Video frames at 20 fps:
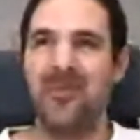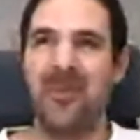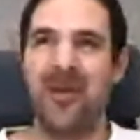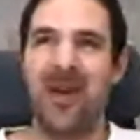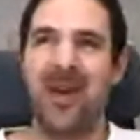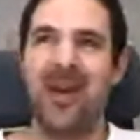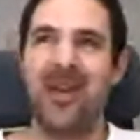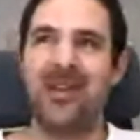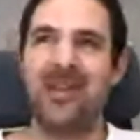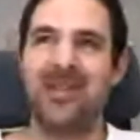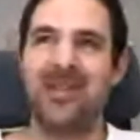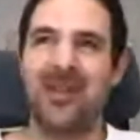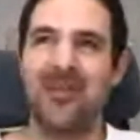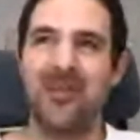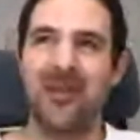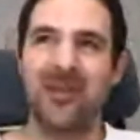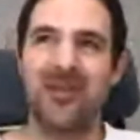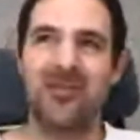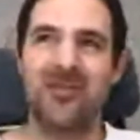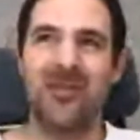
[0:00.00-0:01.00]
But
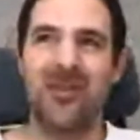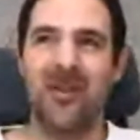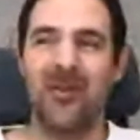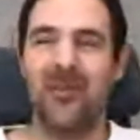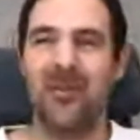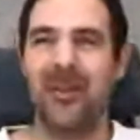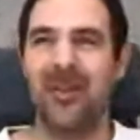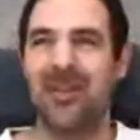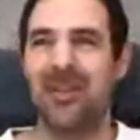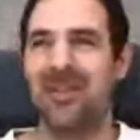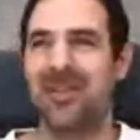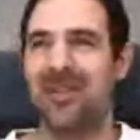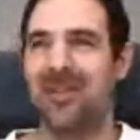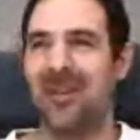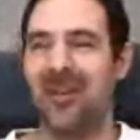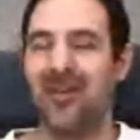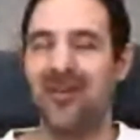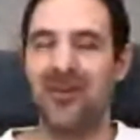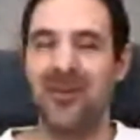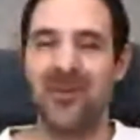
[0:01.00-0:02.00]
I mean, two companies,
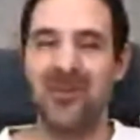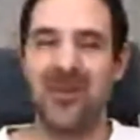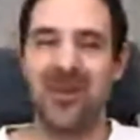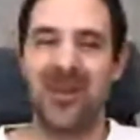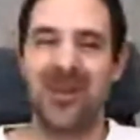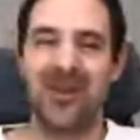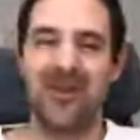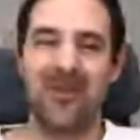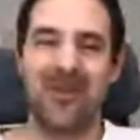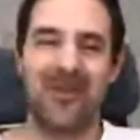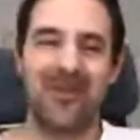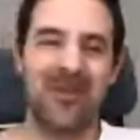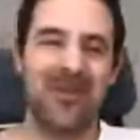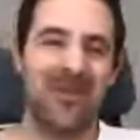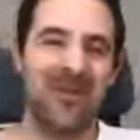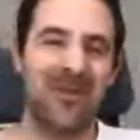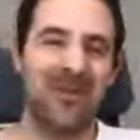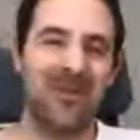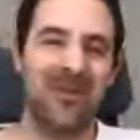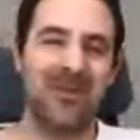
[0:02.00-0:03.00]
none of them making
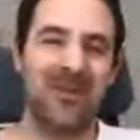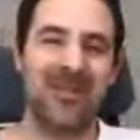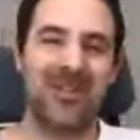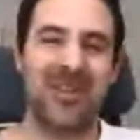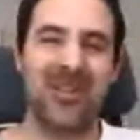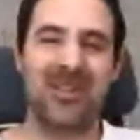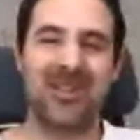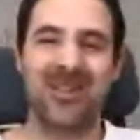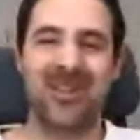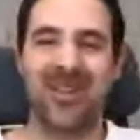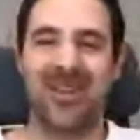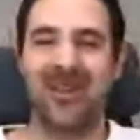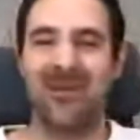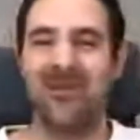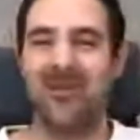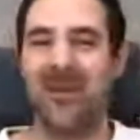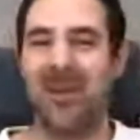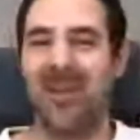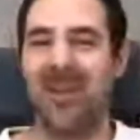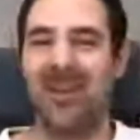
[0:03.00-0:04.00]
revenue, just
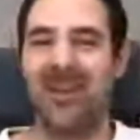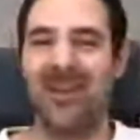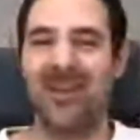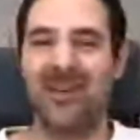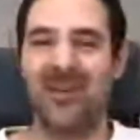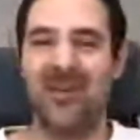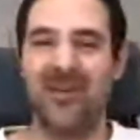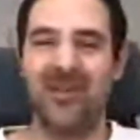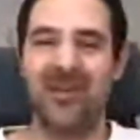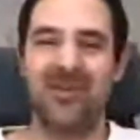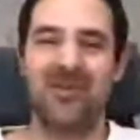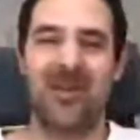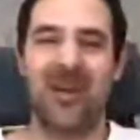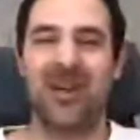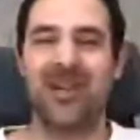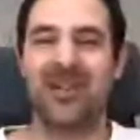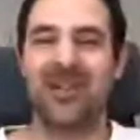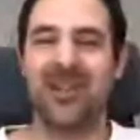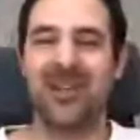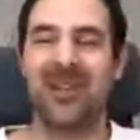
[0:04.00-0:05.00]
playing on
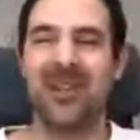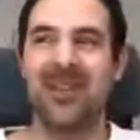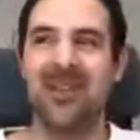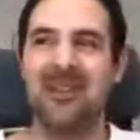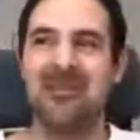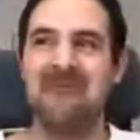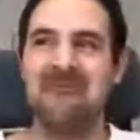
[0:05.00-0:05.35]
traction.